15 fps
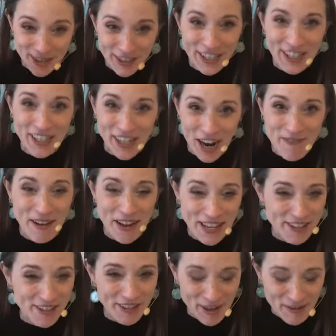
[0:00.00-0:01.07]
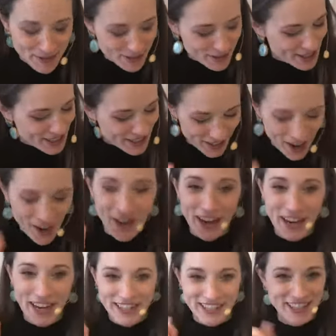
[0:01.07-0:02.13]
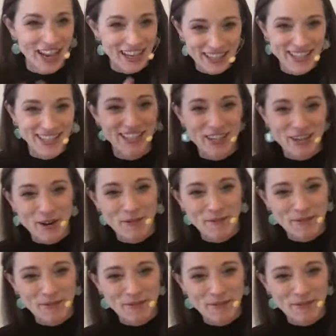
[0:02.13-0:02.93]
screenshot my Instagram story? So all right, it's not just you, I'm